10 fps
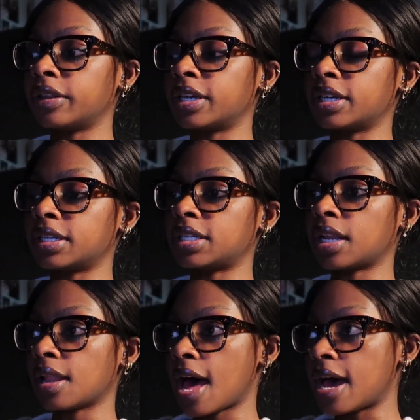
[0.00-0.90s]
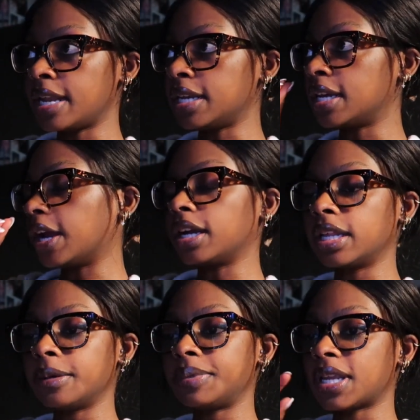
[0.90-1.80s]
the salon hair
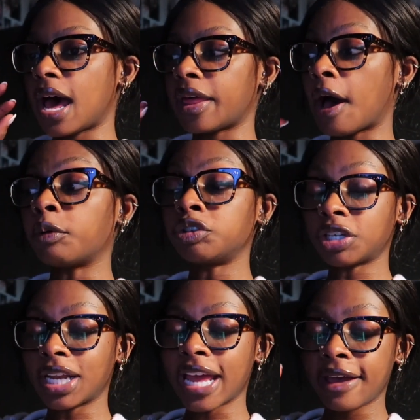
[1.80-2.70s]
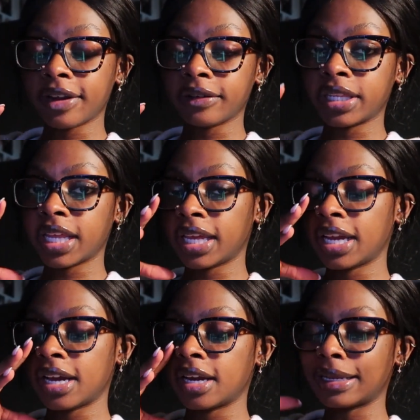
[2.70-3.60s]
clips. I, I will try to have
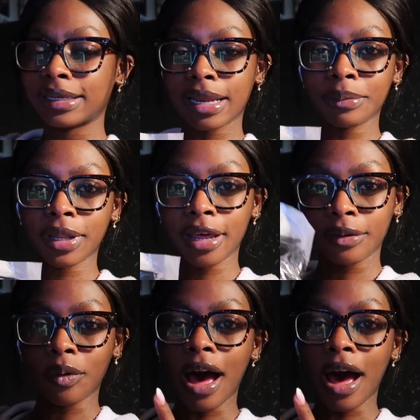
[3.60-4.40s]
everything linked down below.